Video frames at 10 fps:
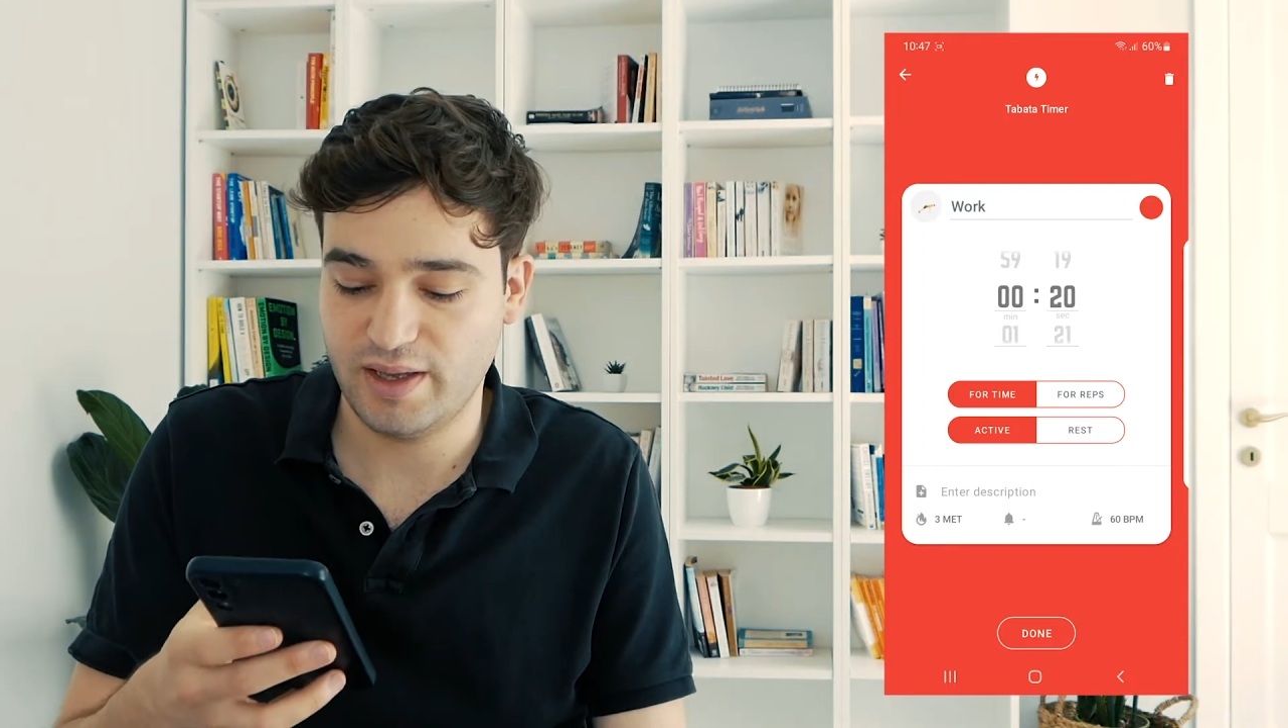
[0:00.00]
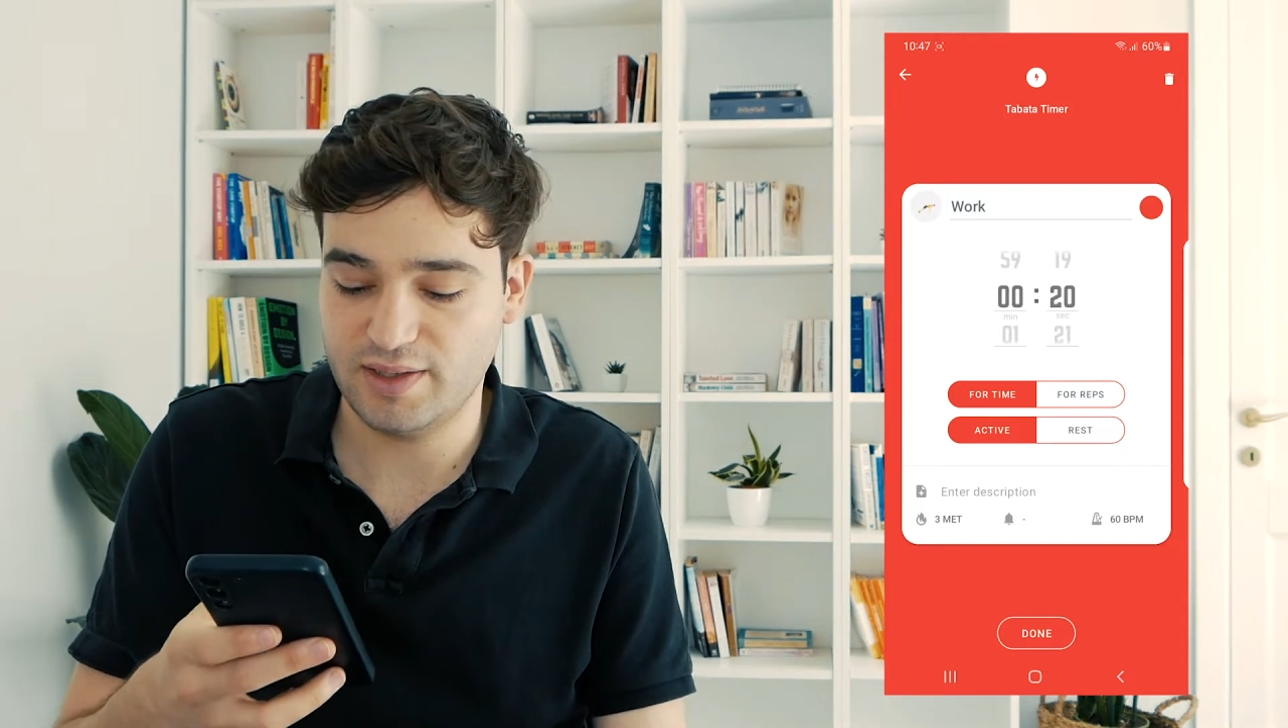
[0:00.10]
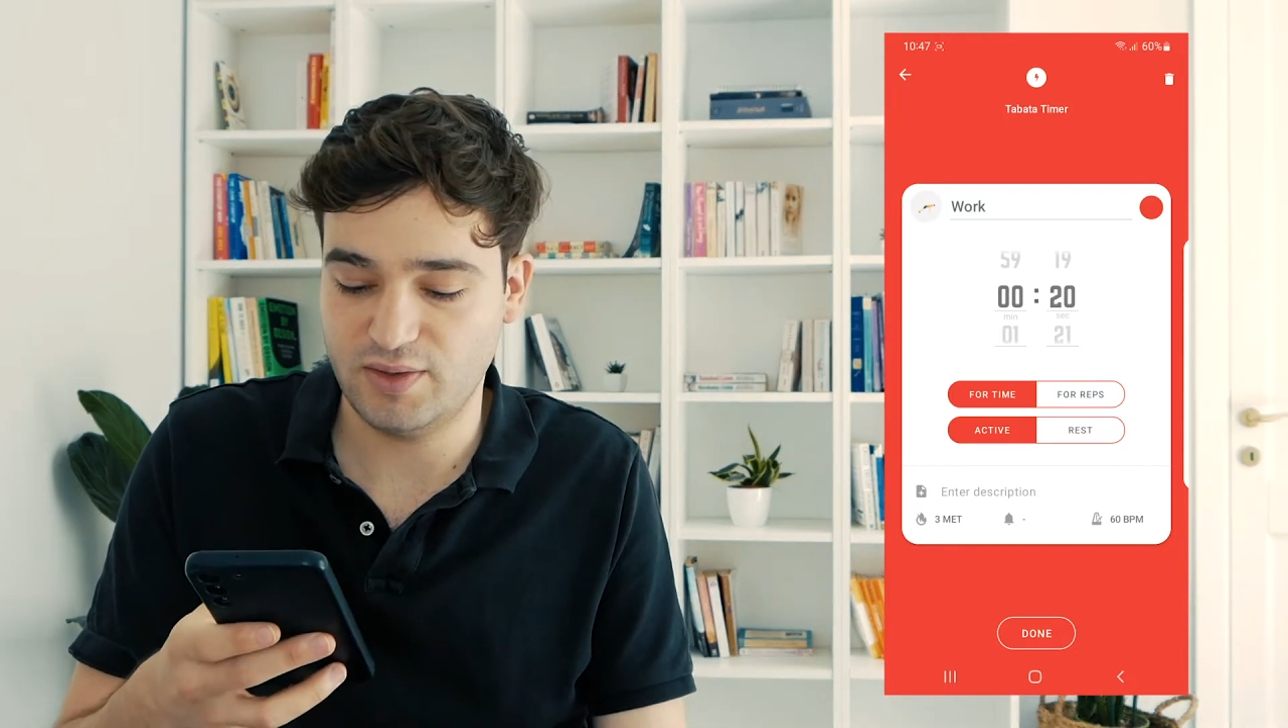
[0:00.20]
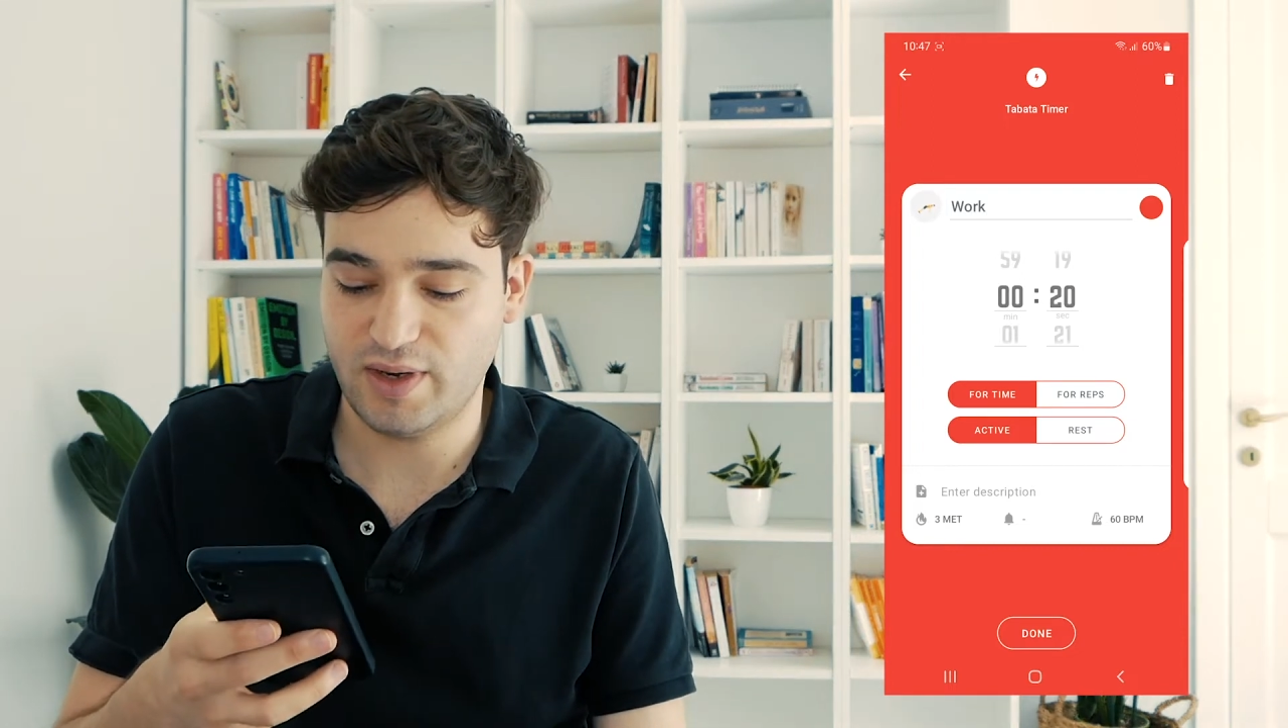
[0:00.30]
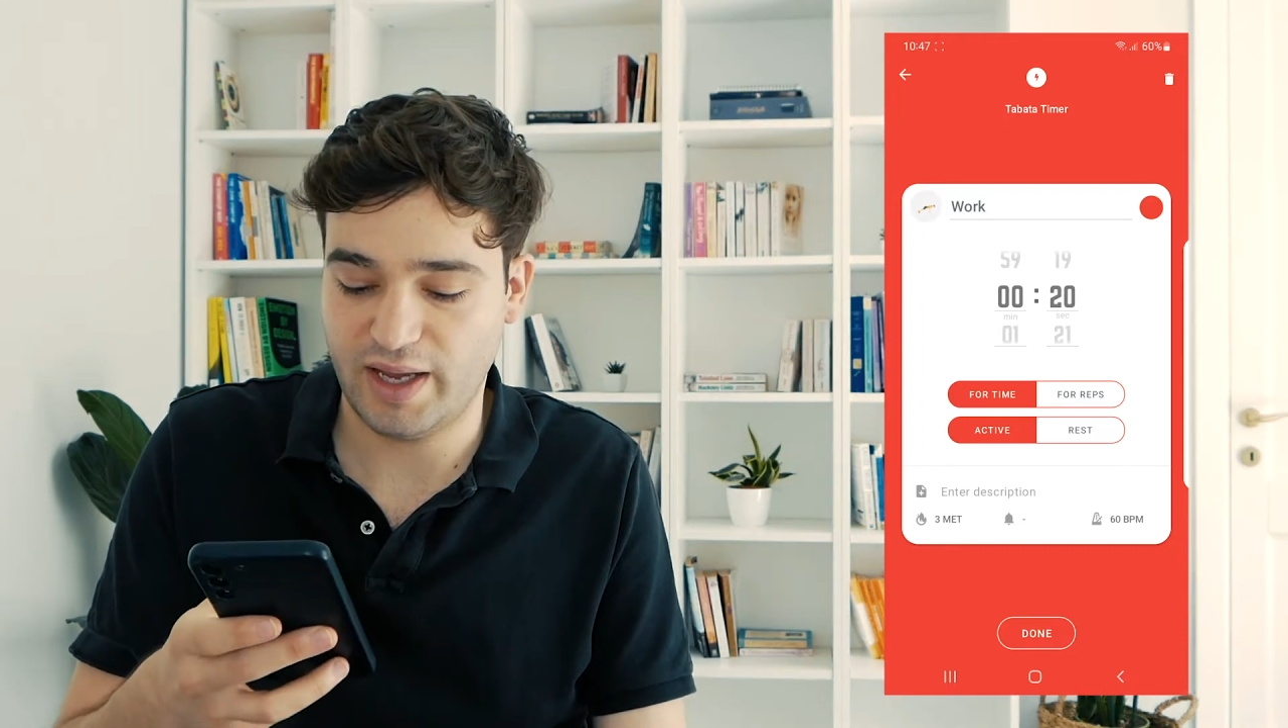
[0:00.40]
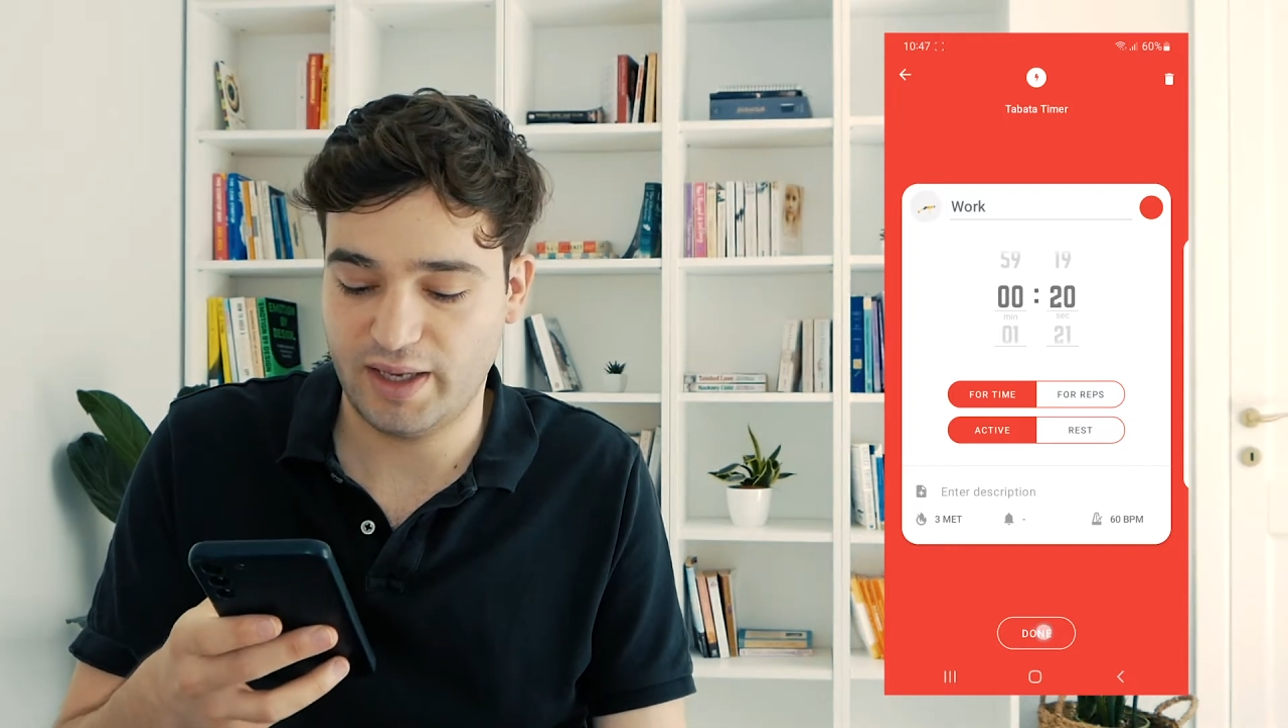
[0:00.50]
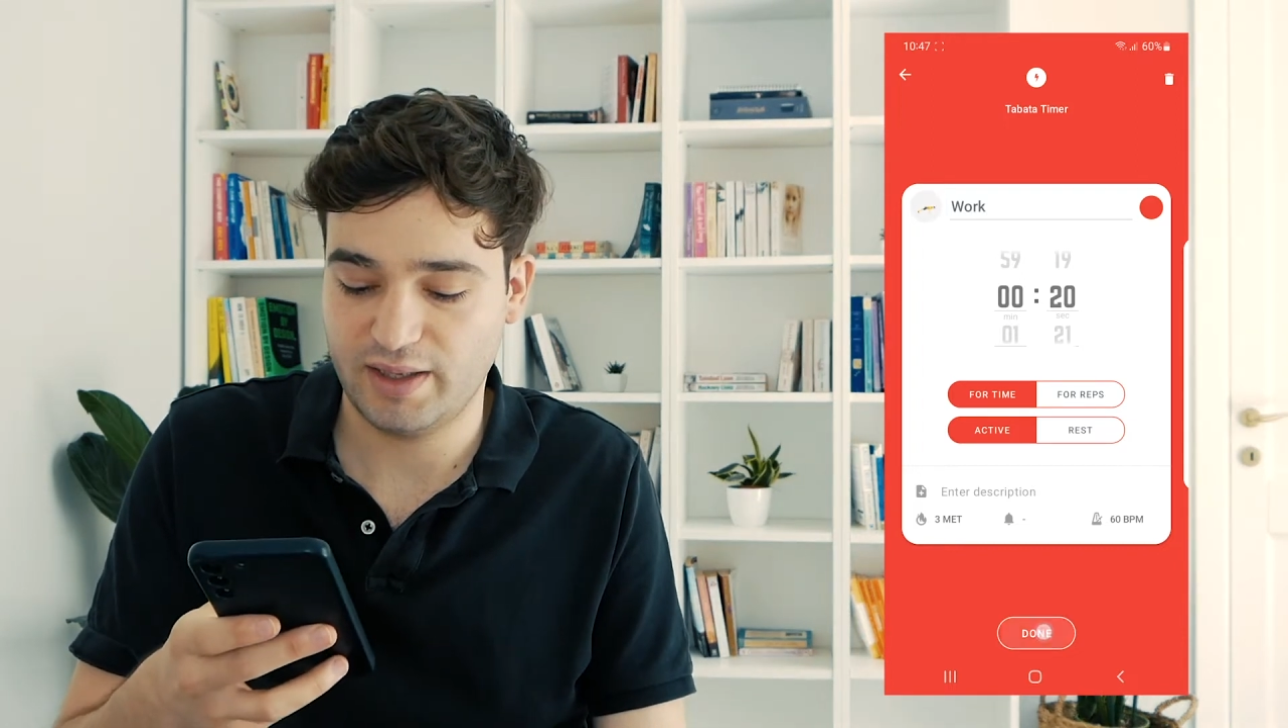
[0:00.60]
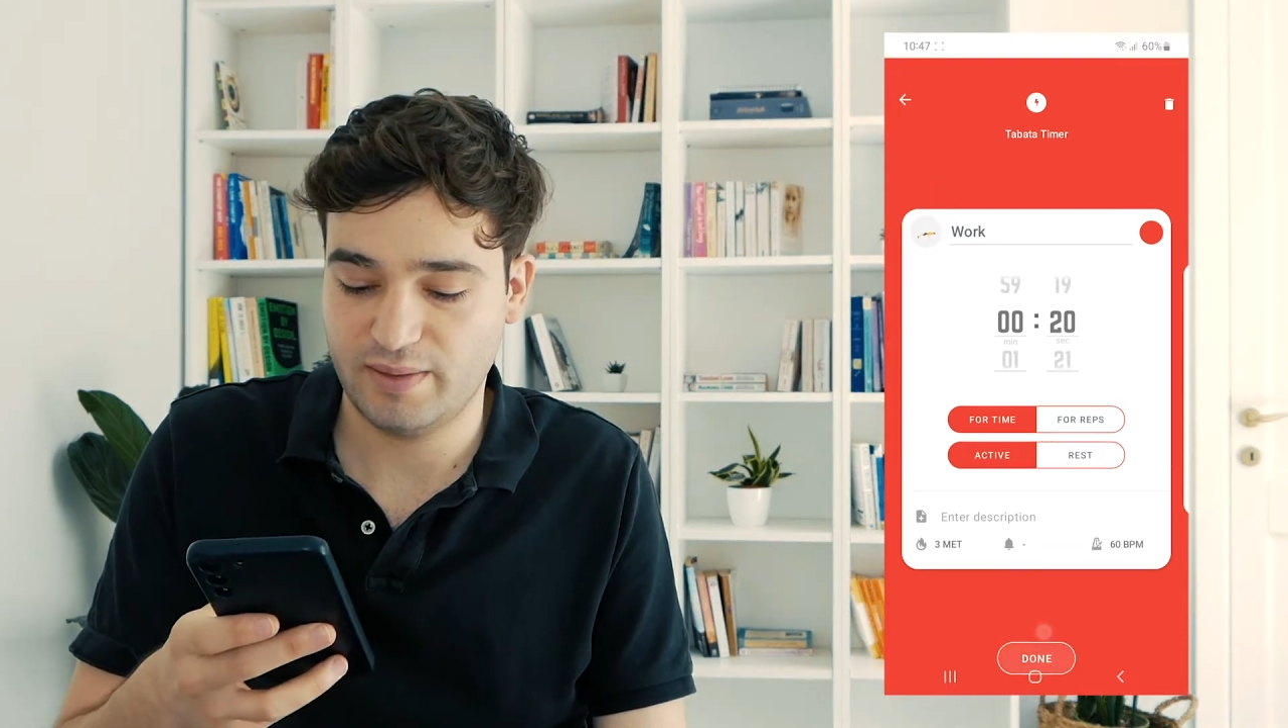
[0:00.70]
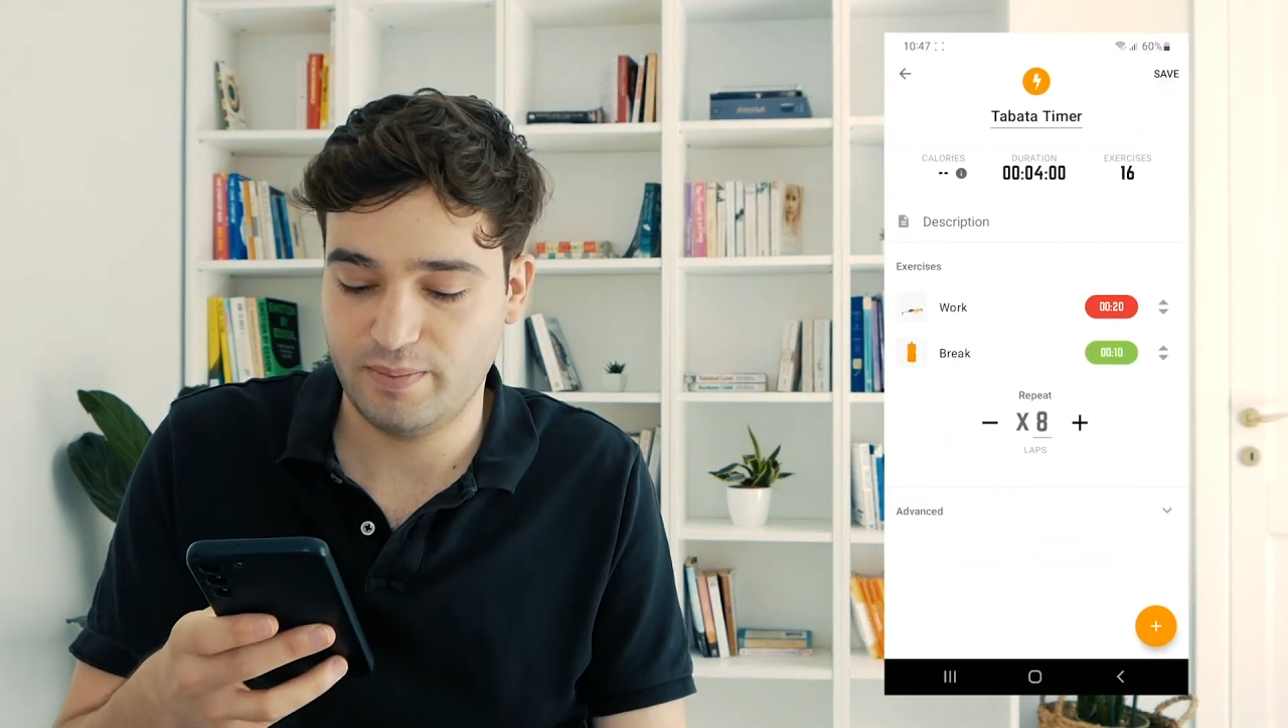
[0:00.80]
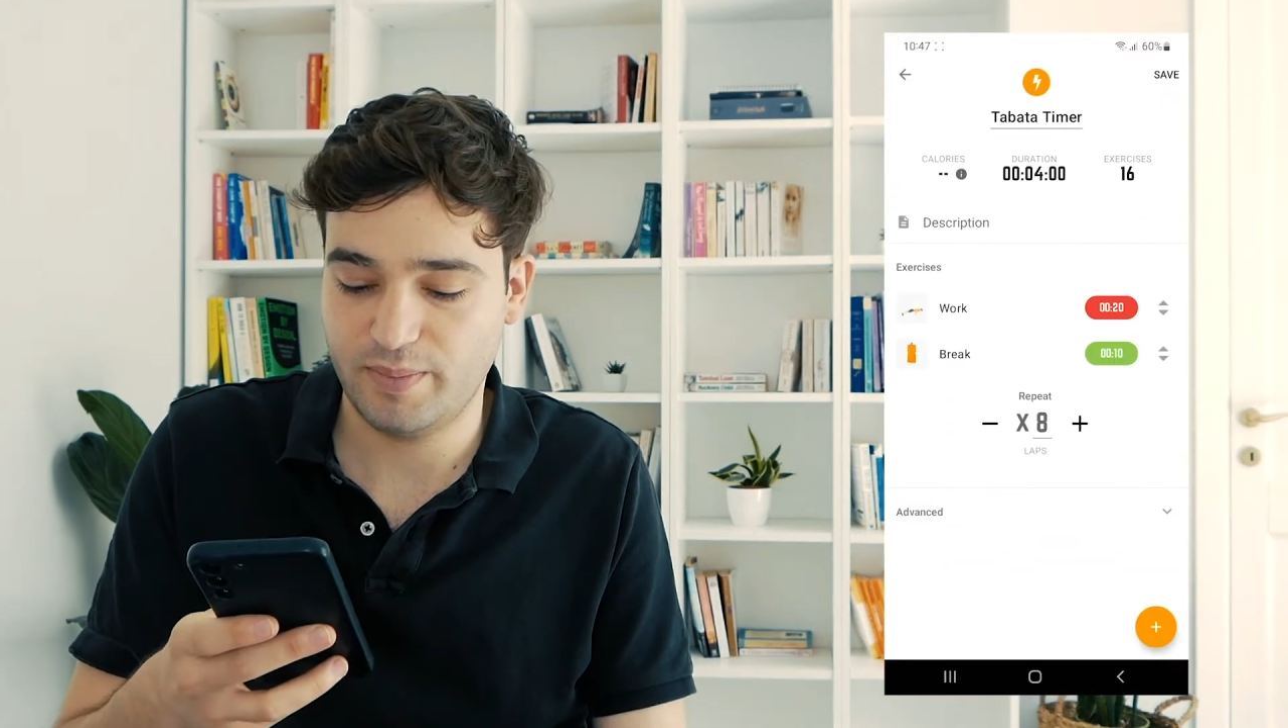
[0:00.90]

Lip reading: as you like.